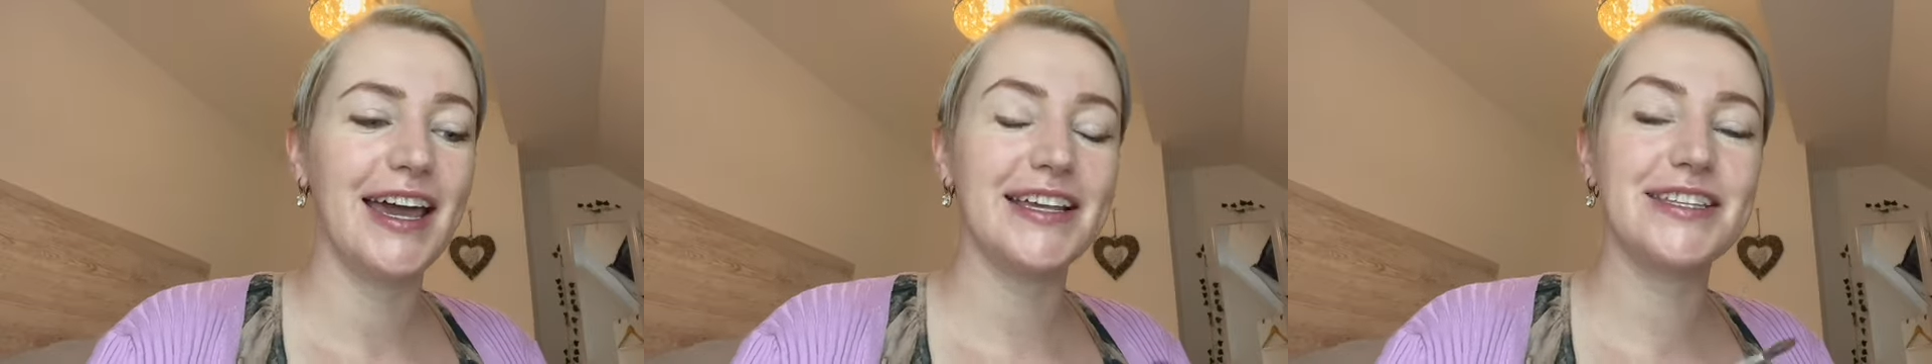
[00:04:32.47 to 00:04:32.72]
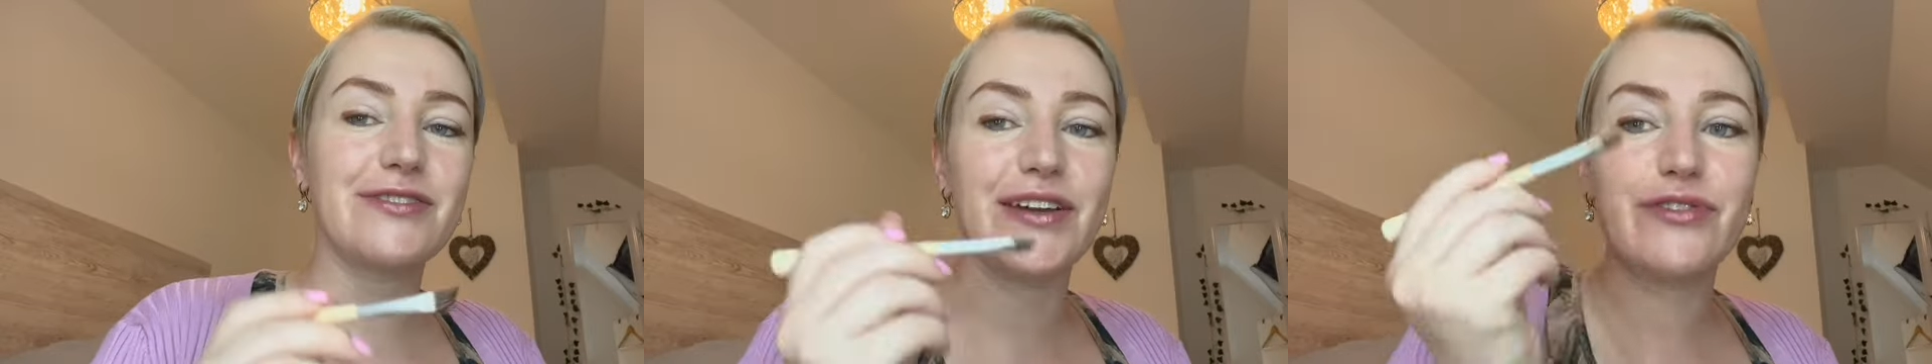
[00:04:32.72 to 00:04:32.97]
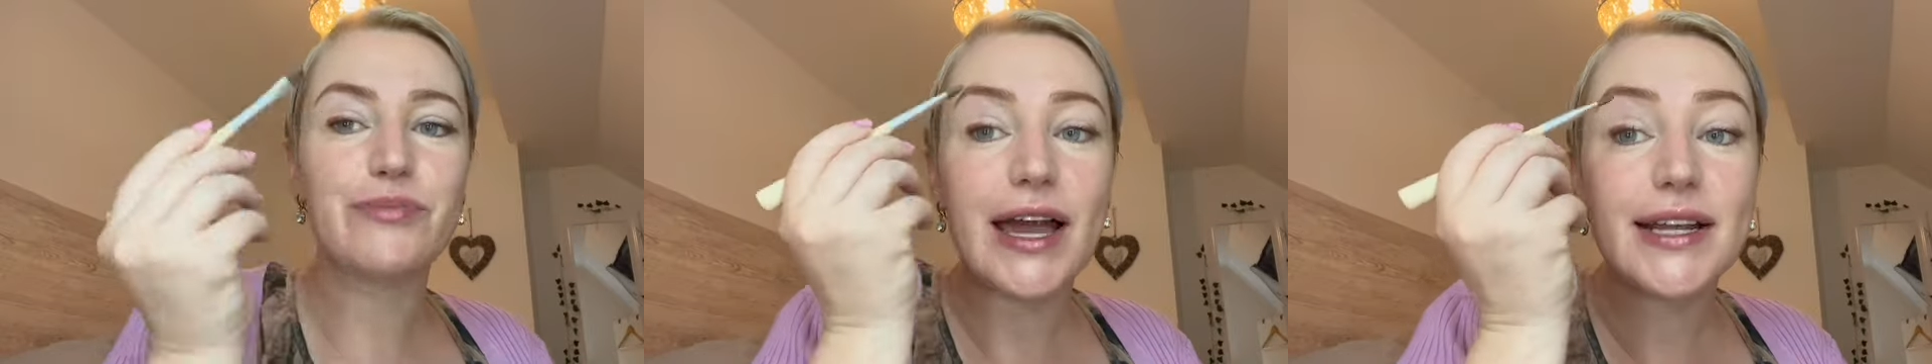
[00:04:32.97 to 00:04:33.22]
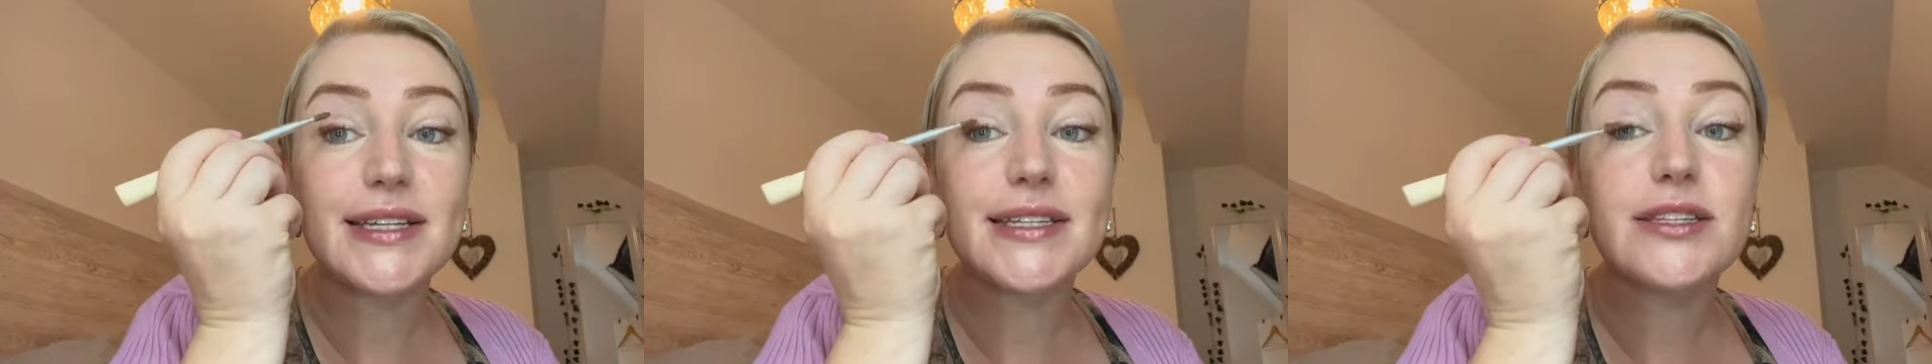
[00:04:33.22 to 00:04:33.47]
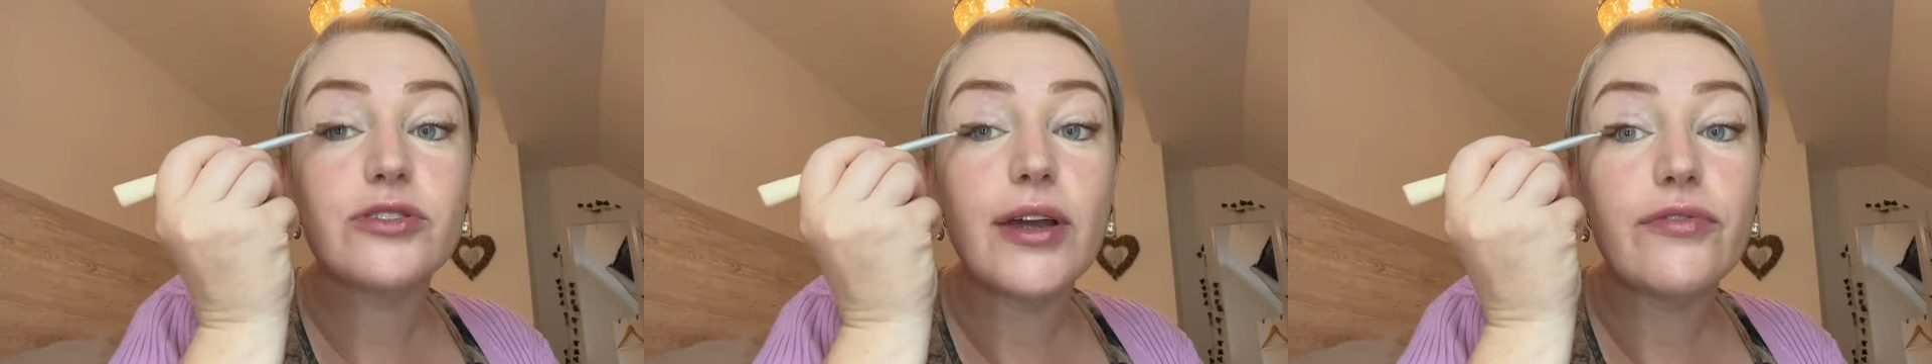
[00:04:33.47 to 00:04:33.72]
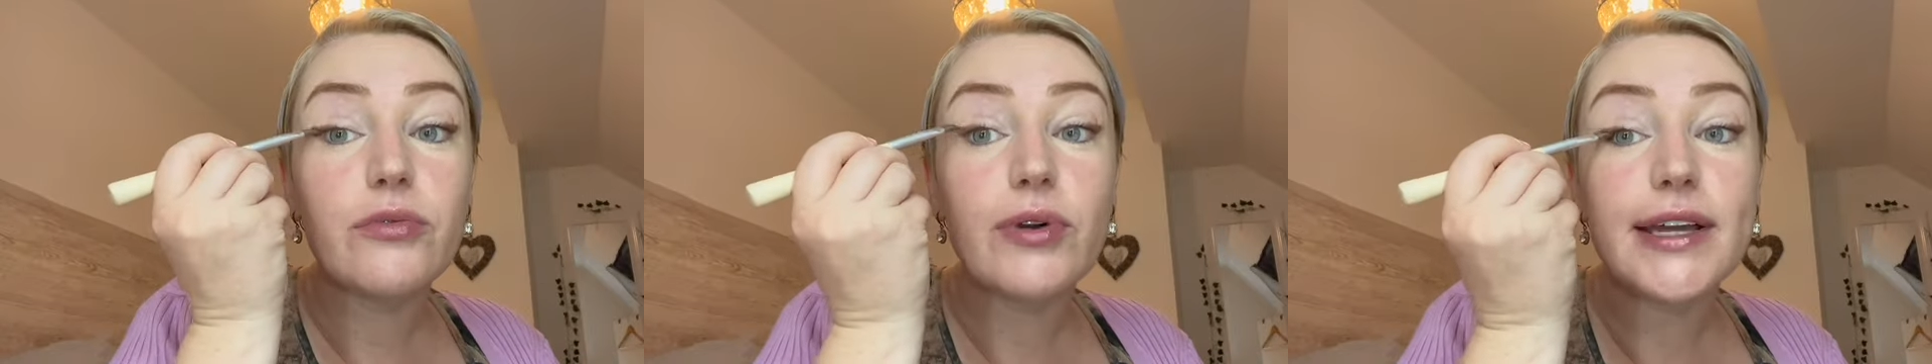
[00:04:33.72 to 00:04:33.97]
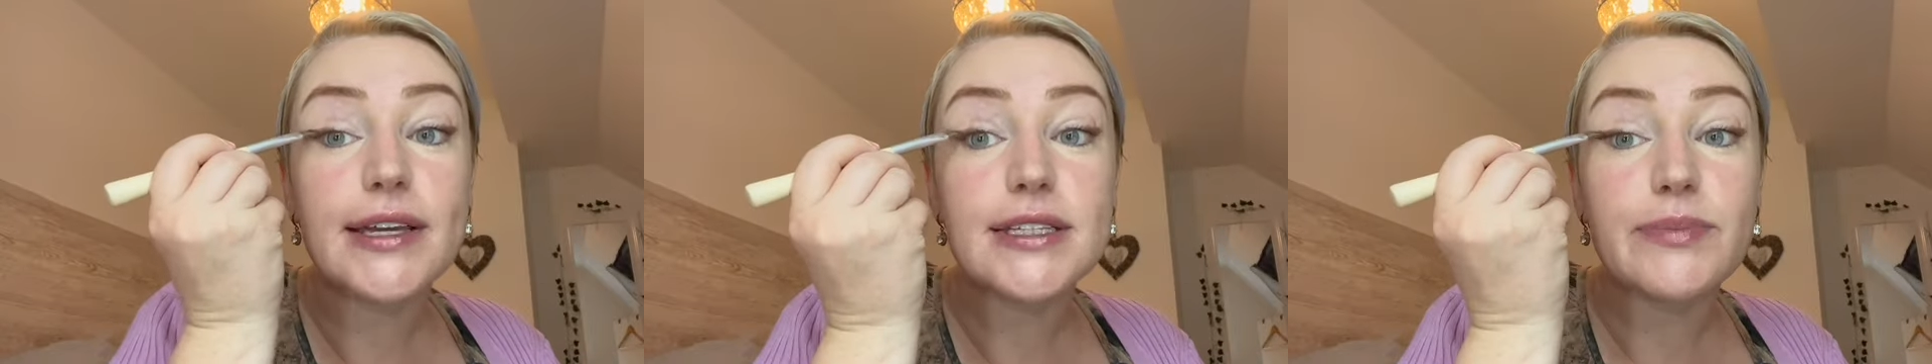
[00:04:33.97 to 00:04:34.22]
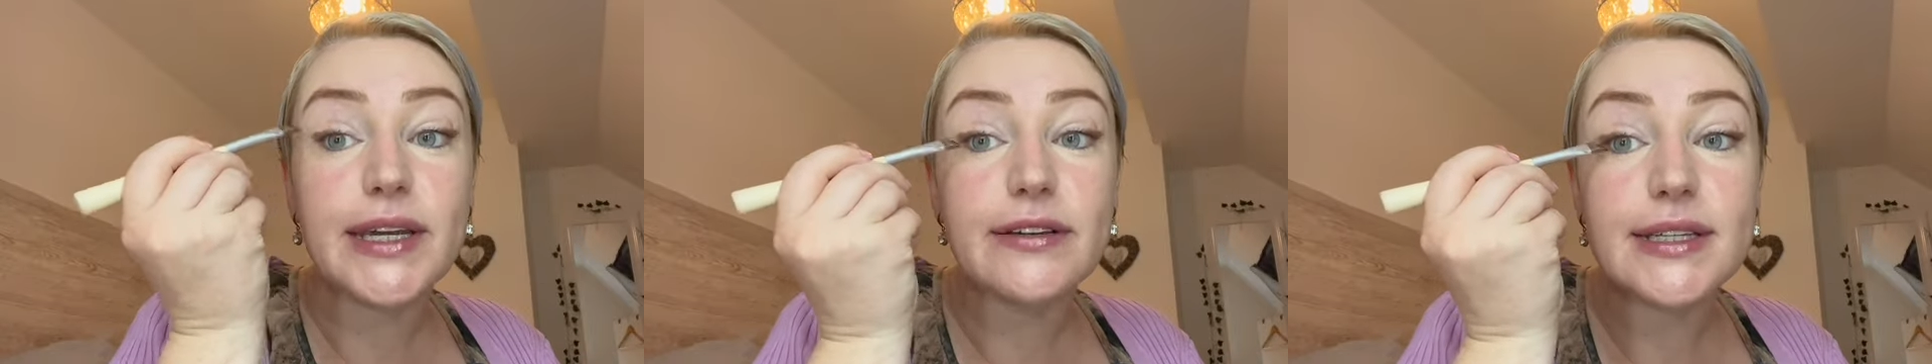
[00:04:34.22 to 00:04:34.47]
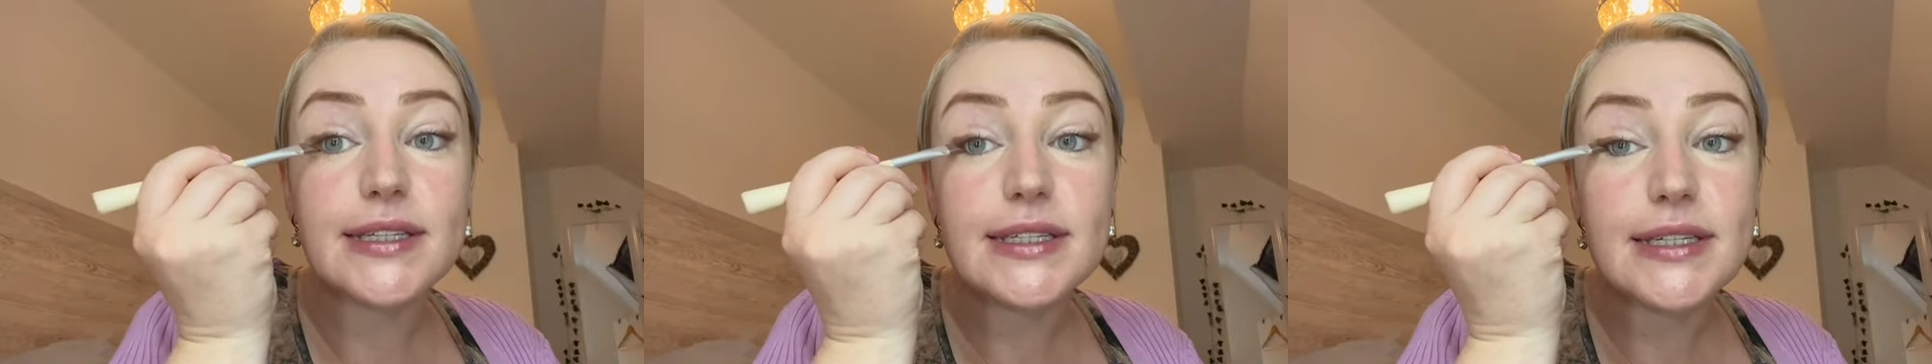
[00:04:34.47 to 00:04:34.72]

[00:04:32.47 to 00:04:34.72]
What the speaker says: It's great for practice, it's great for work experience,